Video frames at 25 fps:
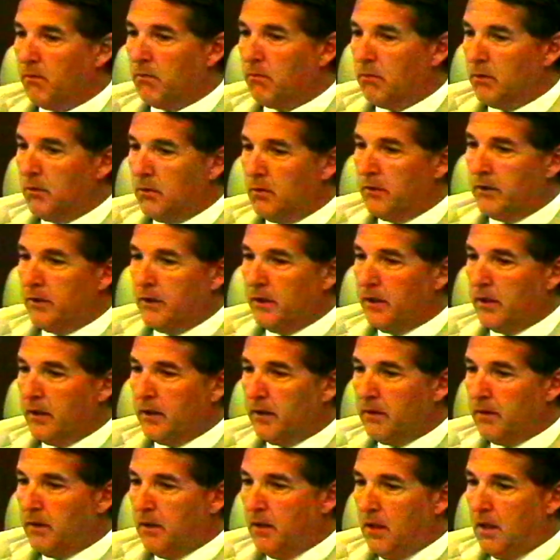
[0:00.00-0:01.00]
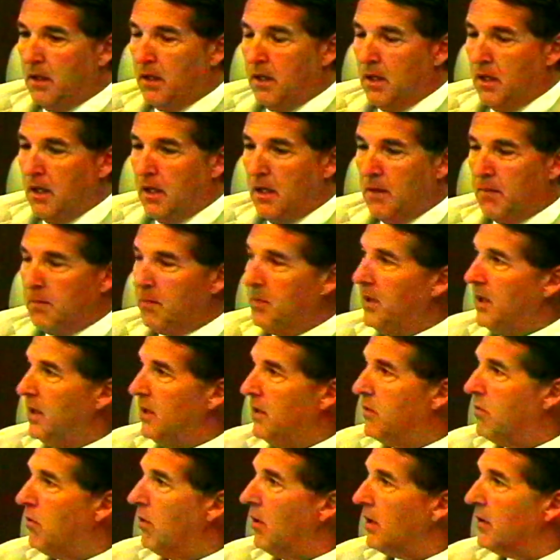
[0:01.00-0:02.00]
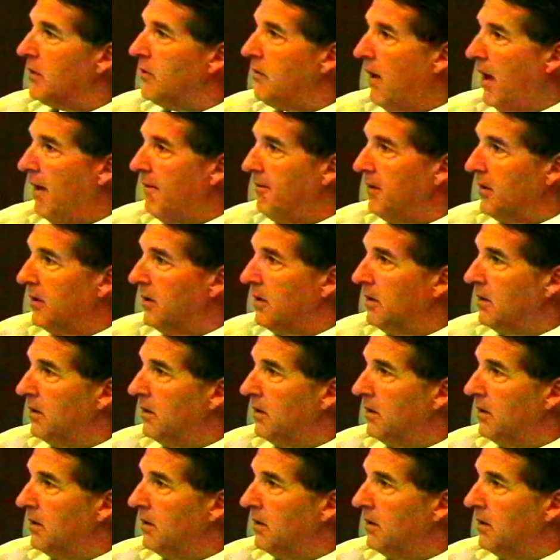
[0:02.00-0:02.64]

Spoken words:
would impede truck traffic